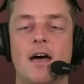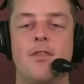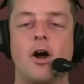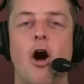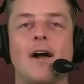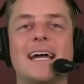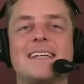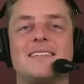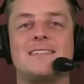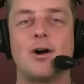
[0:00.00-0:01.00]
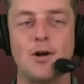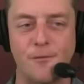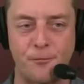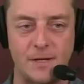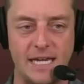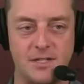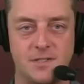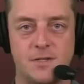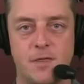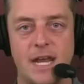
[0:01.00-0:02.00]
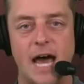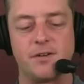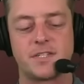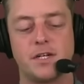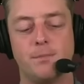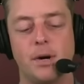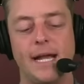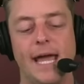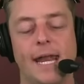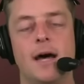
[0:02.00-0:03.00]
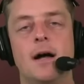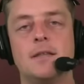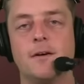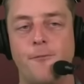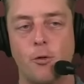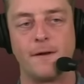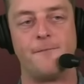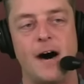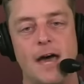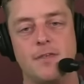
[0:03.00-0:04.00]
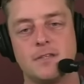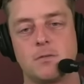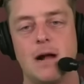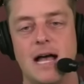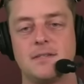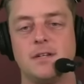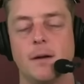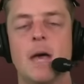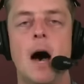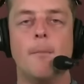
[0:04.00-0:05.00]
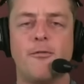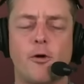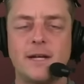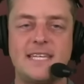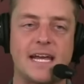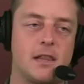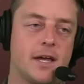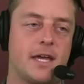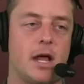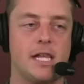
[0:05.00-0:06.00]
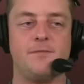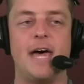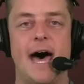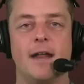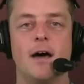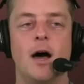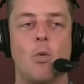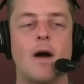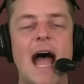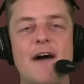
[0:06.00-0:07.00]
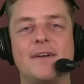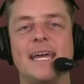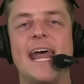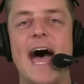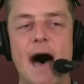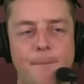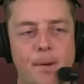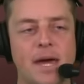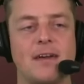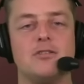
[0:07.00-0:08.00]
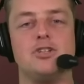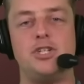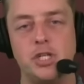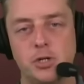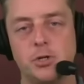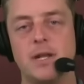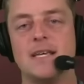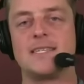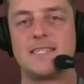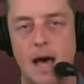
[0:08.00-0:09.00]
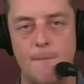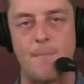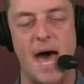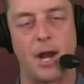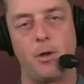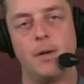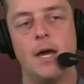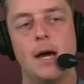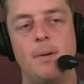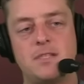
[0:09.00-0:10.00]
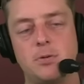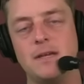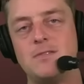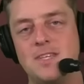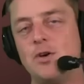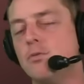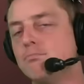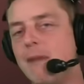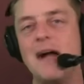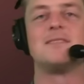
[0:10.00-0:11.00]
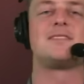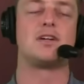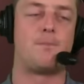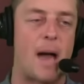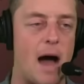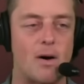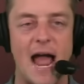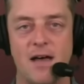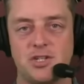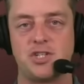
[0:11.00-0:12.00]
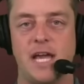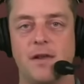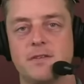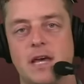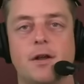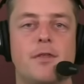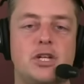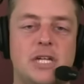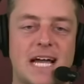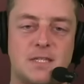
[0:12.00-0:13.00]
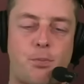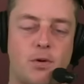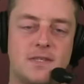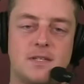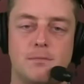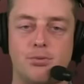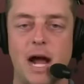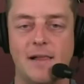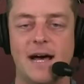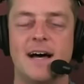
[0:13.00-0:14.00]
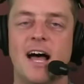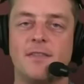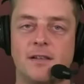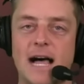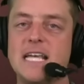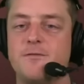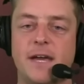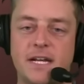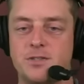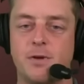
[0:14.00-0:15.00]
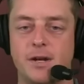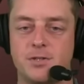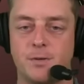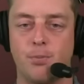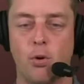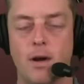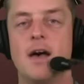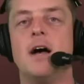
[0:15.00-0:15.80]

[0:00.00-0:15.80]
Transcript: there are external free agents who the Niners could bring in to fortify this roster. Before we take a look at all of that, we're having an epic June sub-battle between two monster powerhouse channels under the Chat Sports umbrella, the Las Vegas Raiders Report,